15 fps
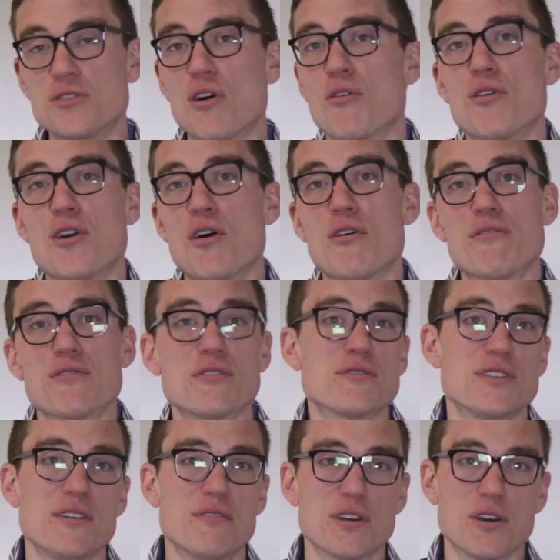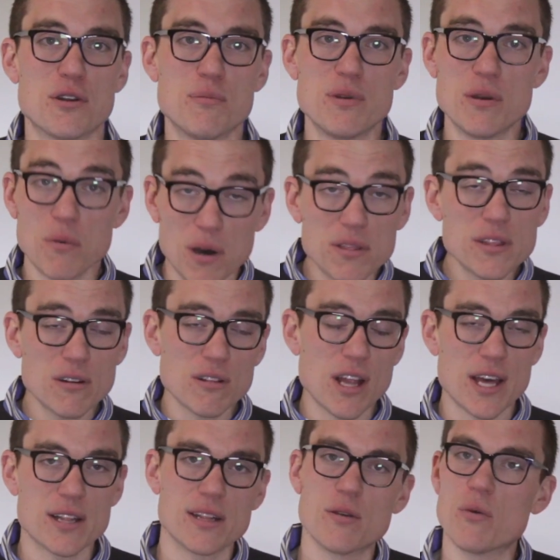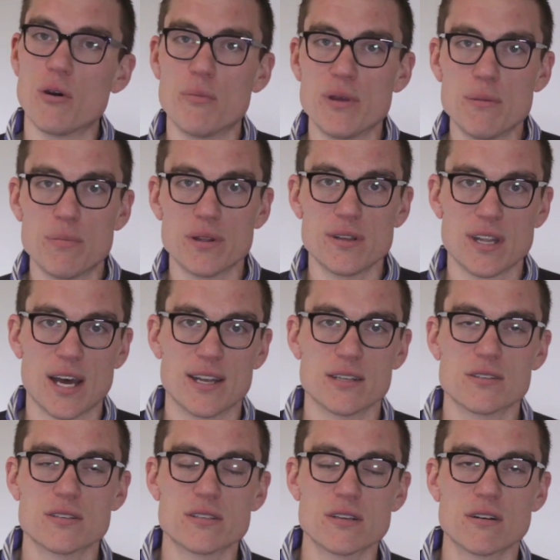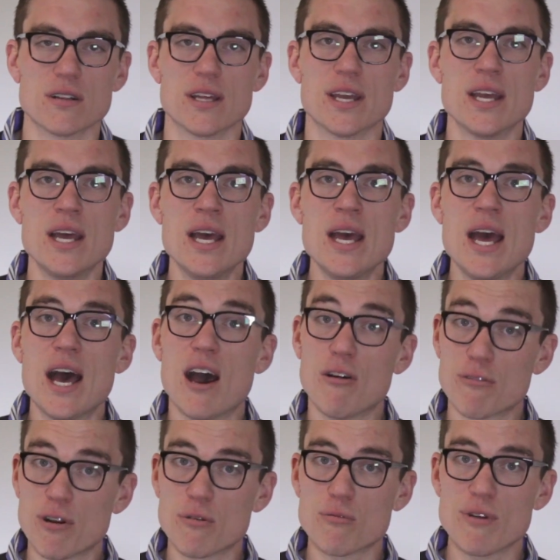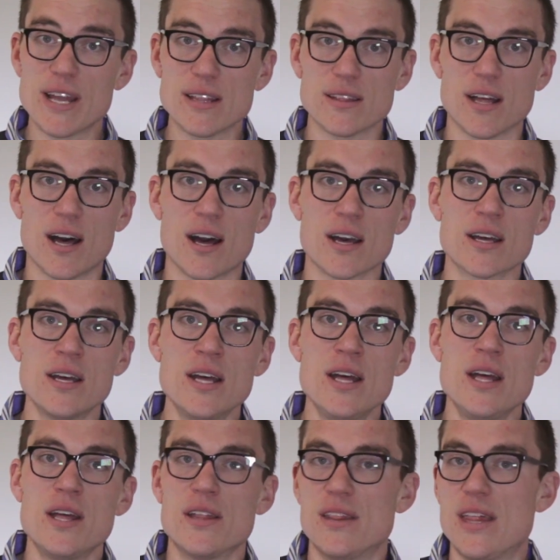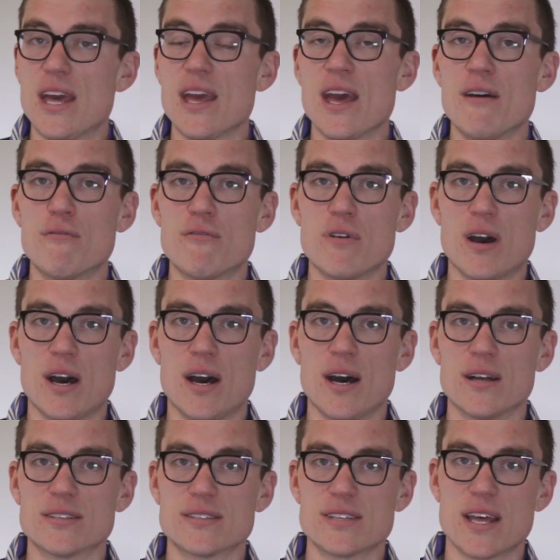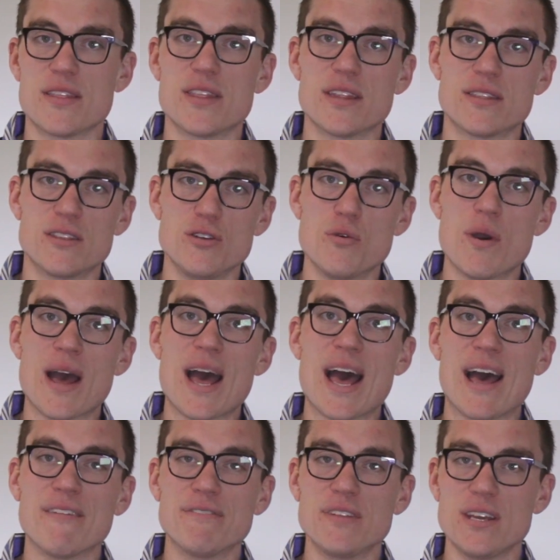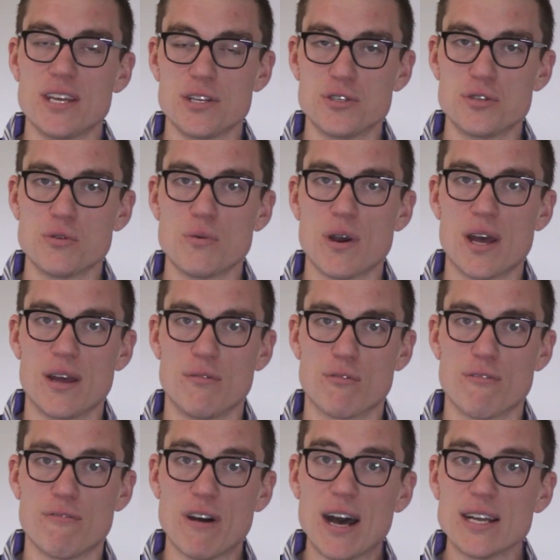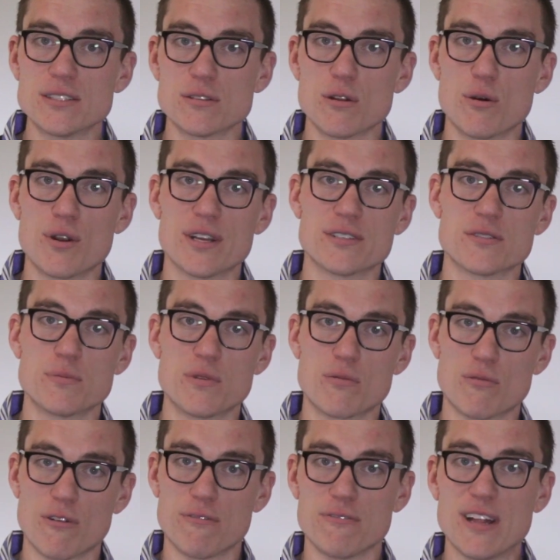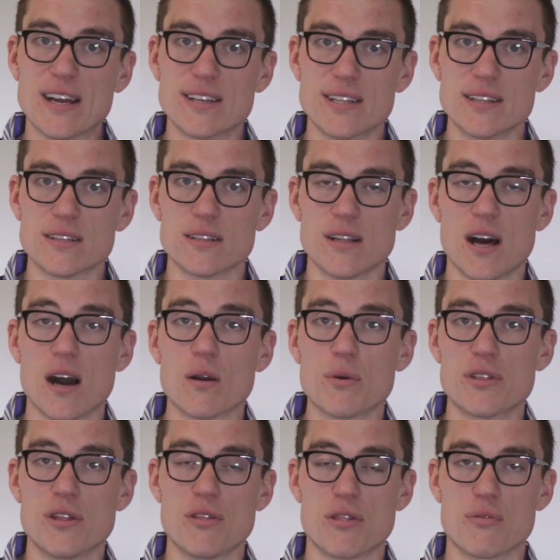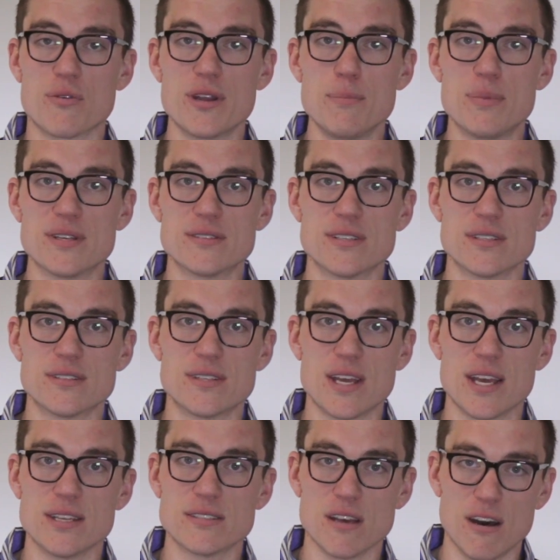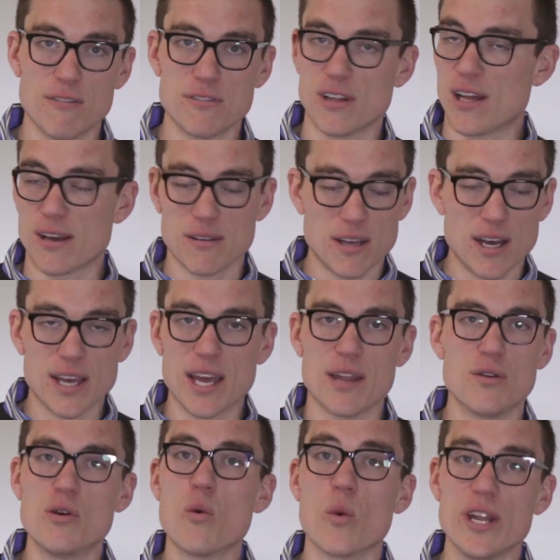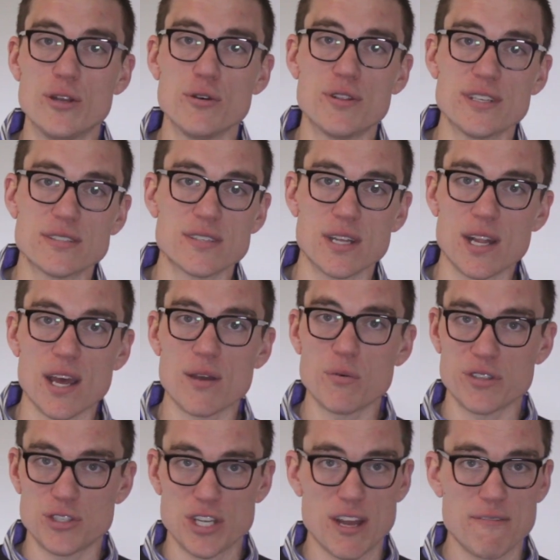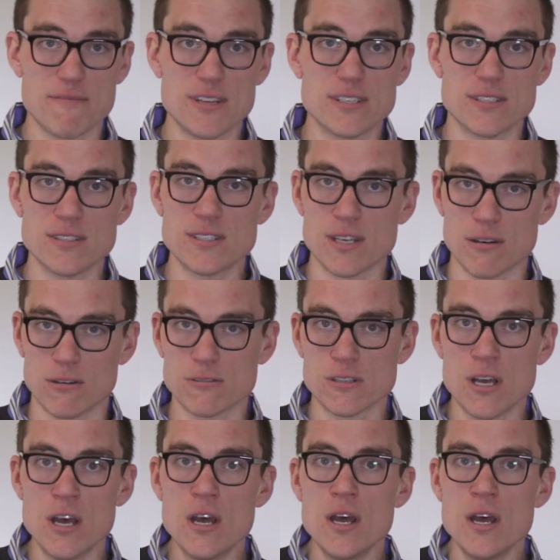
don't know if there's even going to be one. There likely will be, but not necessarily. However, at rate lock, they have said that you have to issue a revised loan estimate reflecting the lock within 3 business days of lock. Again, we do this today with GFEs and TILs,